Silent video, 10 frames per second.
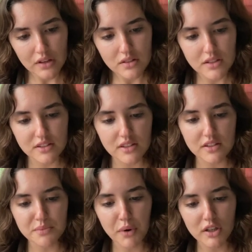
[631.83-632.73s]
since
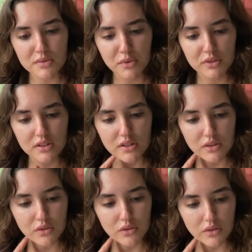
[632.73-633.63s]
it's impossible
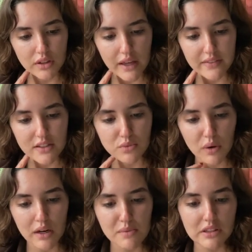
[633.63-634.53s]
to get this
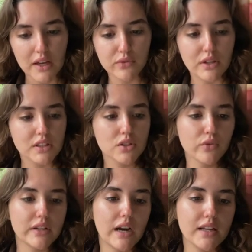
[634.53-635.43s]
one I'm in love with to
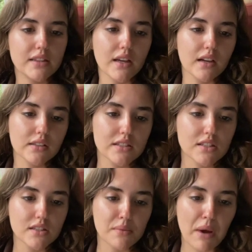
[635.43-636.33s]
read anything unless
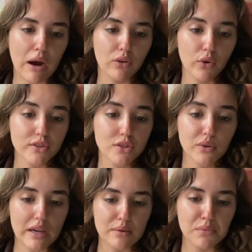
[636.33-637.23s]
it's about or to
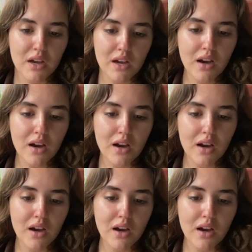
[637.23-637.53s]
him,